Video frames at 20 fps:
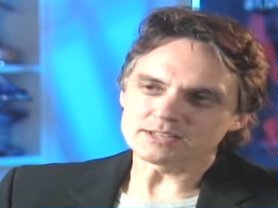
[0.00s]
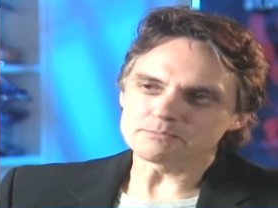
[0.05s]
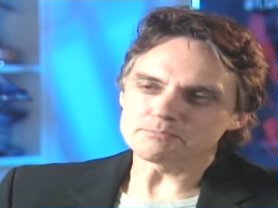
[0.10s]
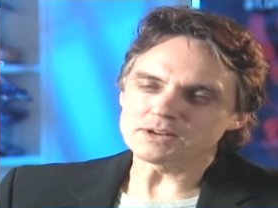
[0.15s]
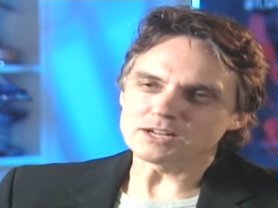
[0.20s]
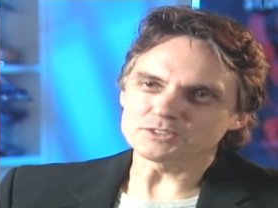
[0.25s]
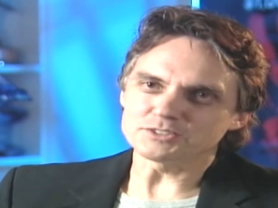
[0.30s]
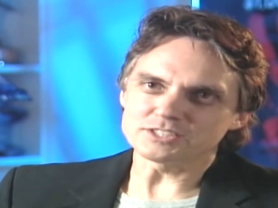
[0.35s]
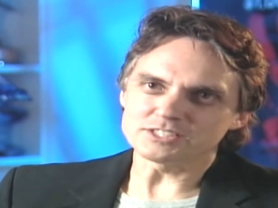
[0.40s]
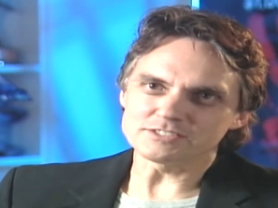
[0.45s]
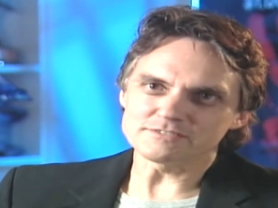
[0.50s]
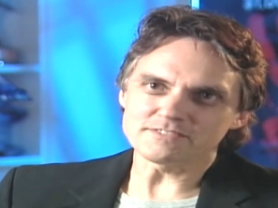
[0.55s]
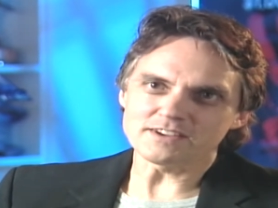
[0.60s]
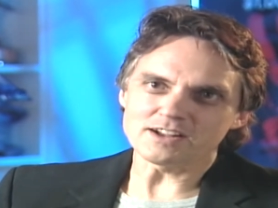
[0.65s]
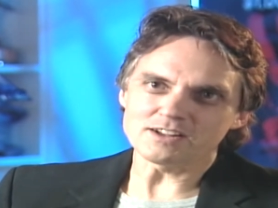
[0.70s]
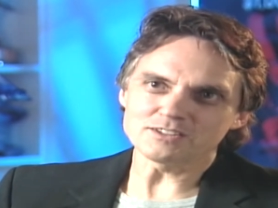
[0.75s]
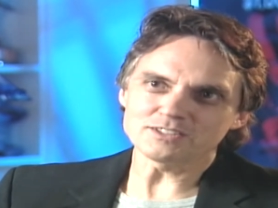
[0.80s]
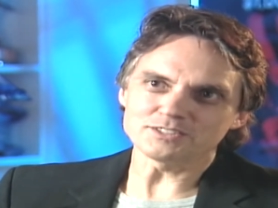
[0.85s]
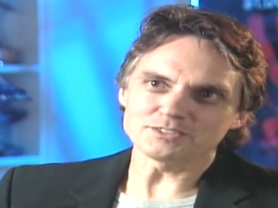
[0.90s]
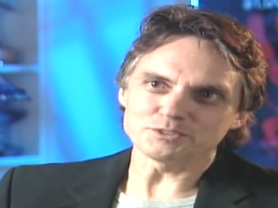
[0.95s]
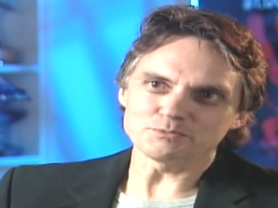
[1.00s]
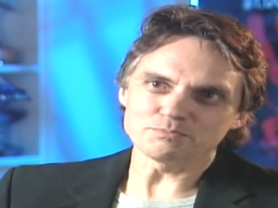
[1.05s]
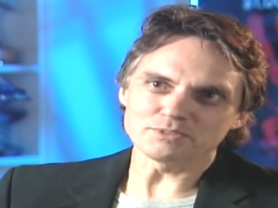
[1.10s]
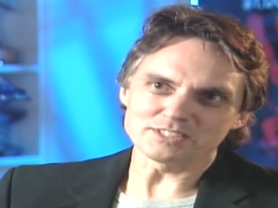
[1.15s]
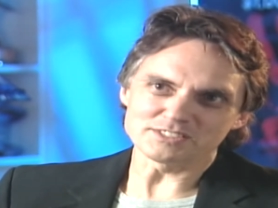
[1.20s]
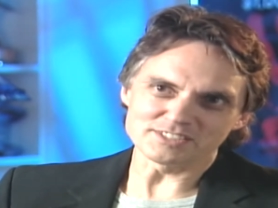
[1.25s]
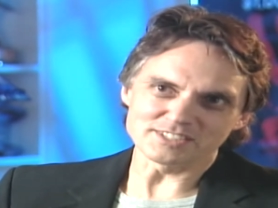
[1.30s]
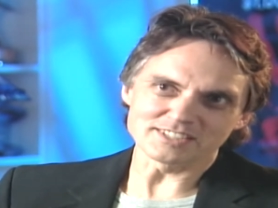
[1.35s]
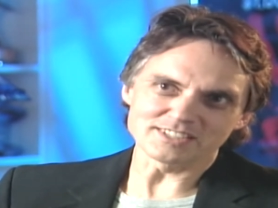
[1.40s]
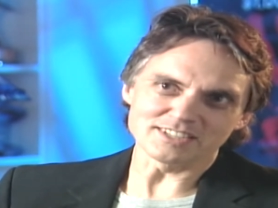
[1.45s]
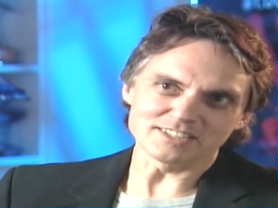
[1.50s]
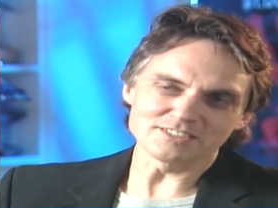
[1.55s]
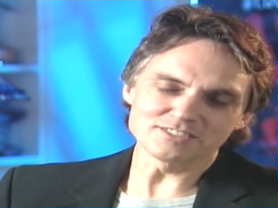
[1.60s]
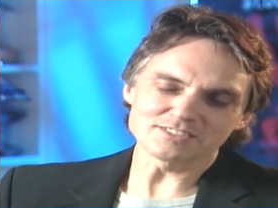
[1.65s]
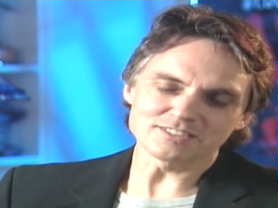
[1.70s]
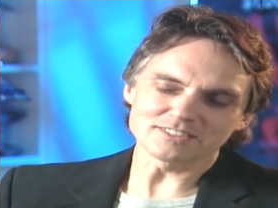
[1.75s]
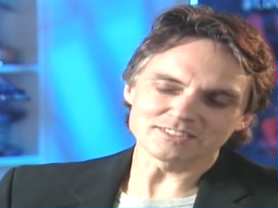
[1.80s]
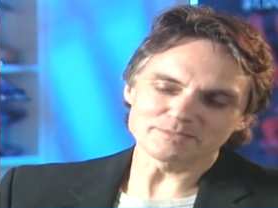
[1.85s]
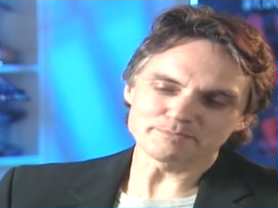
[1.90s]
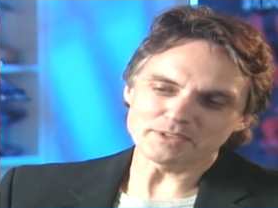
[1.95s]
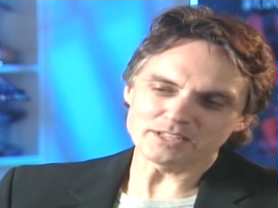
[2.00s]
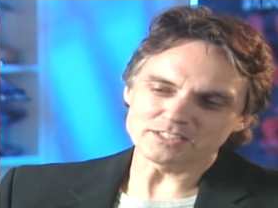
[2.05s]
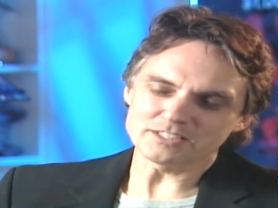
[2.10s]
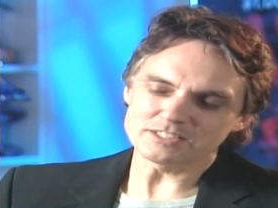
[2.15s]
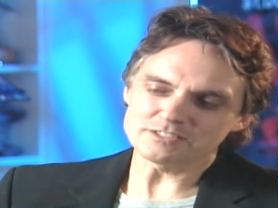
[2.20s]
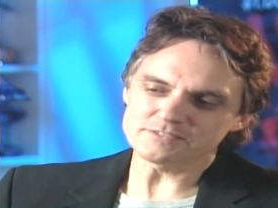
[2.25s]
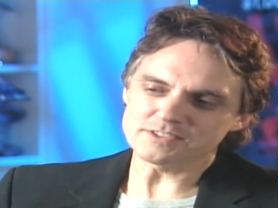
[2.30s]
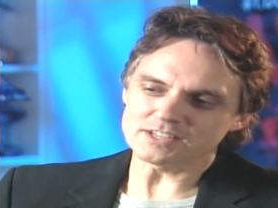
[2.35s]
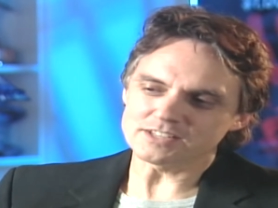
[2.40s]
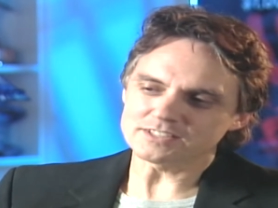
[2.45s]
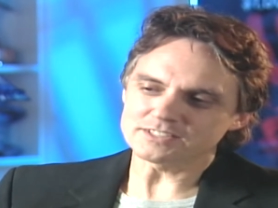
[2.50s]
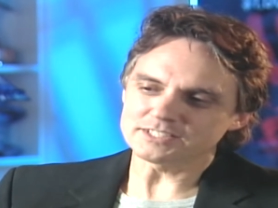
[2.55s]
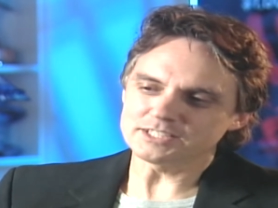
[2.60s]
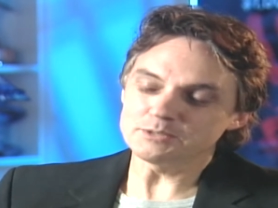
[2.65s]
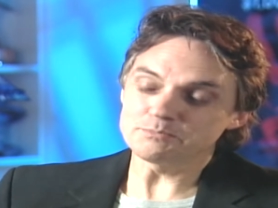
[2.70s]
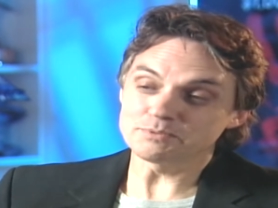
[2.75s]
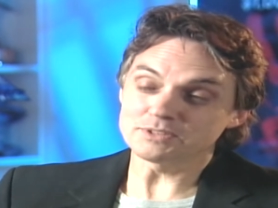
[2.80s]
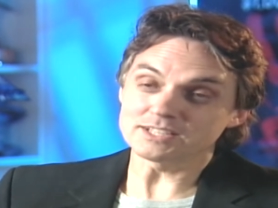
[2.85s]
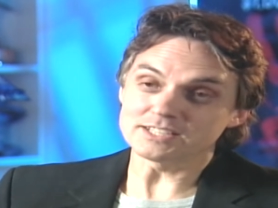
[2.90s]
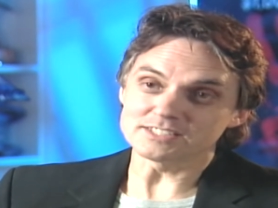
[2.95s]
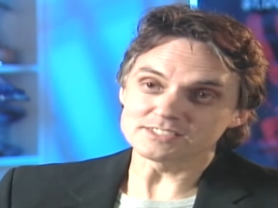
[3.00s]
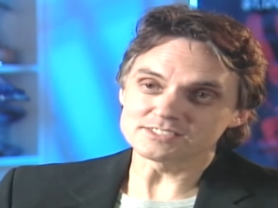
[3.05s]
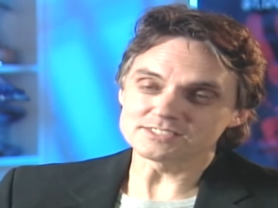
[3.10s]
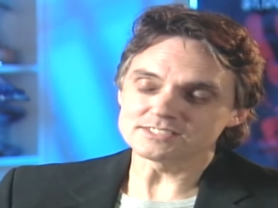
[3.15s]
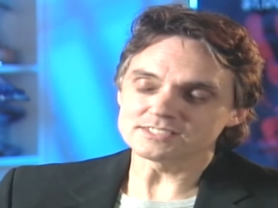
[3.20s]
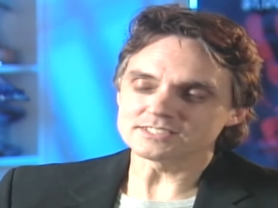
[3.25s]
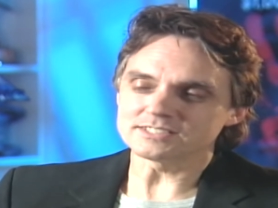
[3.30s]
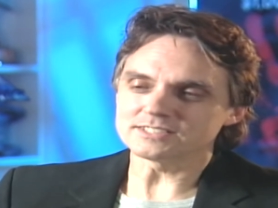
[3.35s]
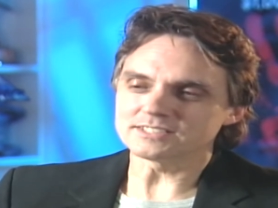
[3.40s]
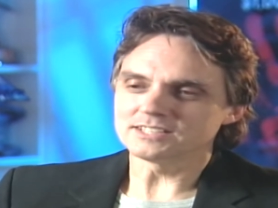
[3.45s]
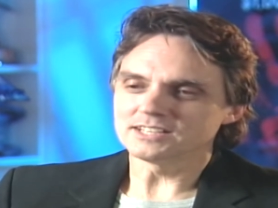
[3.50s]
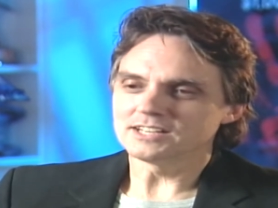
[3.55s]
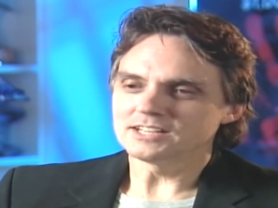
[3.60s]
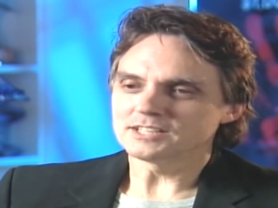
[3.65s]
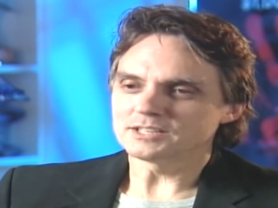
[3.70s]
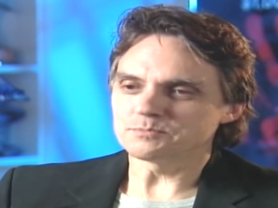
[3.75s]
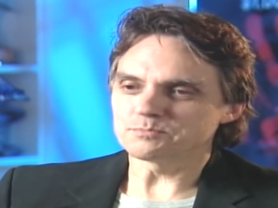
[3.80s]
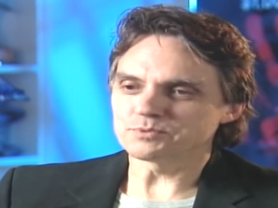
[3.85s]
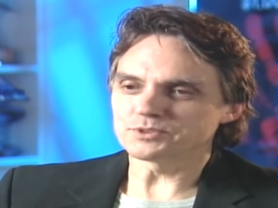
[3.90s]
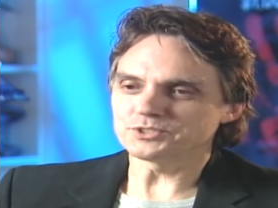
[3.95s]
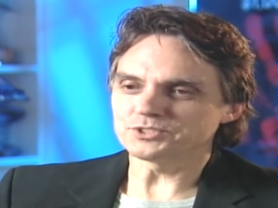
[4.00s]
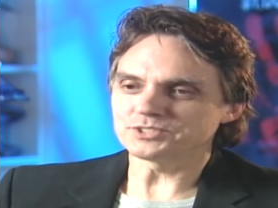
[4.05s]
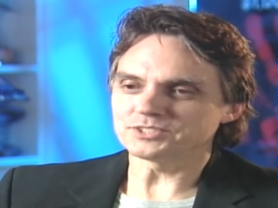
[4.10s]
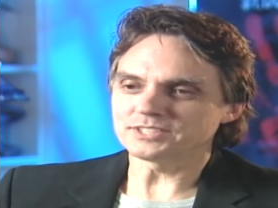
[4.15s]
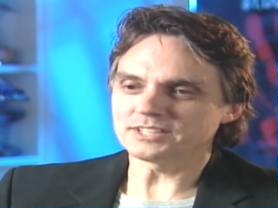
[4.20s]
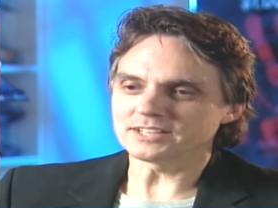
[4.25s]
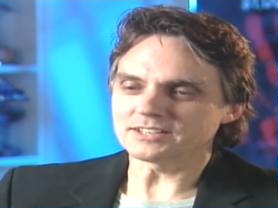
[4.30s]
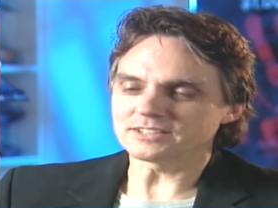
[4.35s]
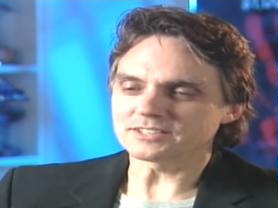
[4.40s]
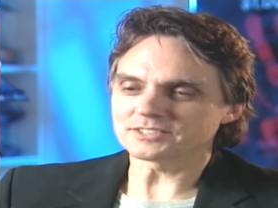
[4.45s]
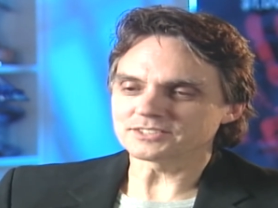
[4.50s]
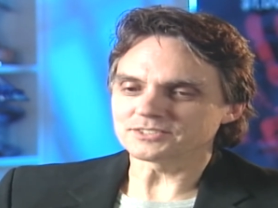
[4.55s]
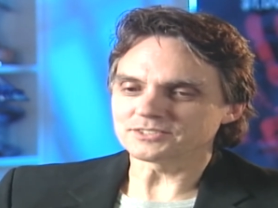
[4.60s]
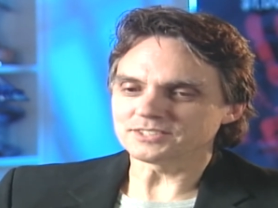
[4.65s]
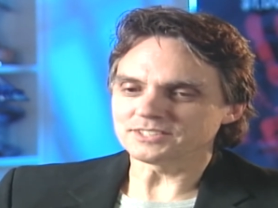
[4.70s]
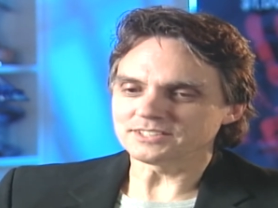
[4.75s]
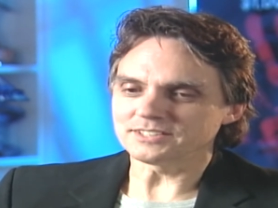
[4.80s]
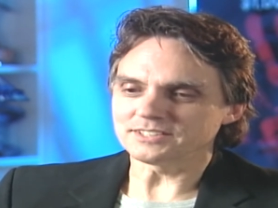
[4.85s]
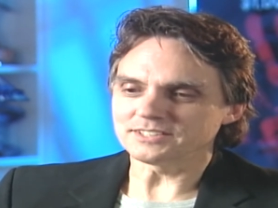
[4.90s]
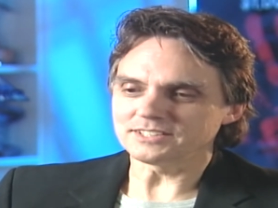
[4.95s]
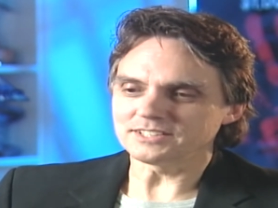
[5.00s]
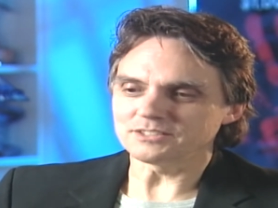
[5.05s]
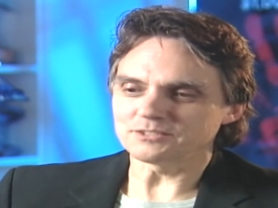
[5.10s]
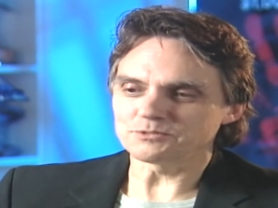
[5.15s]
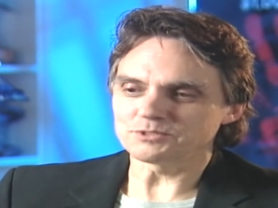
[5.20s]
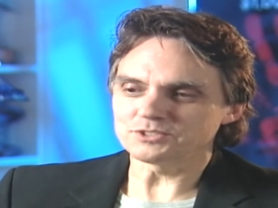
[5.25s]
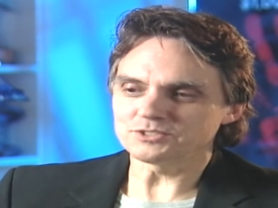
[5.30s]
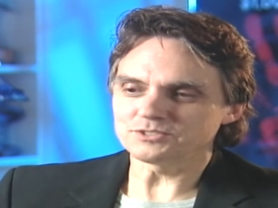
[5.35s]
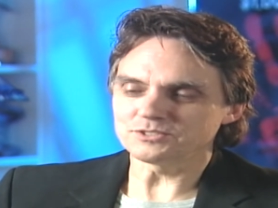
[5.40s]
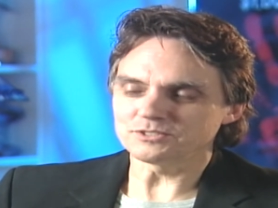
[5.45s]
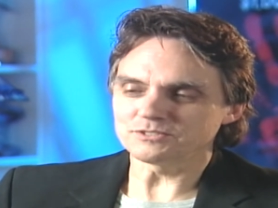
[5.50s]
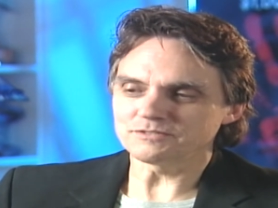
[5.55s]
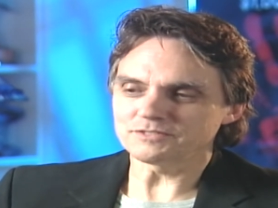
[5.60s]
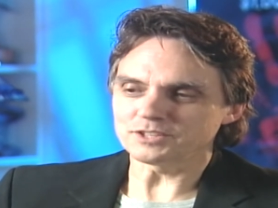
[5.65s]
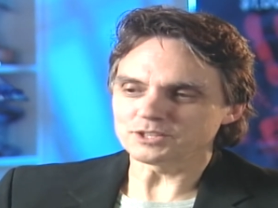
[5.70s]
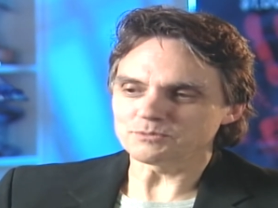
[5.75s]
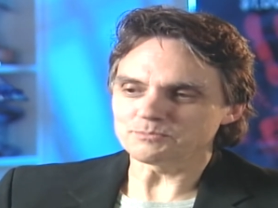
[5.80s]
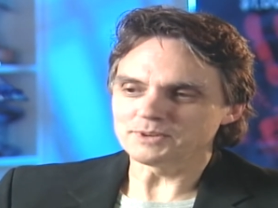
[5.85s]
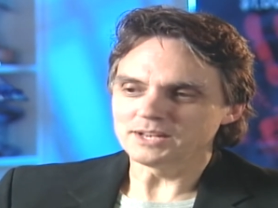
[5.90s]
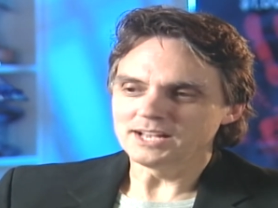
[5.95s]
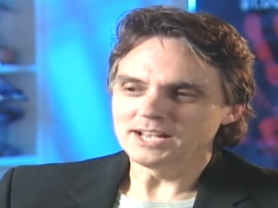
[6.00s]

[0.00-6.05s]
Maltese Falcon, who plays the gunsel in Maltese Falcon, he plays the, the Pritchard character in the original film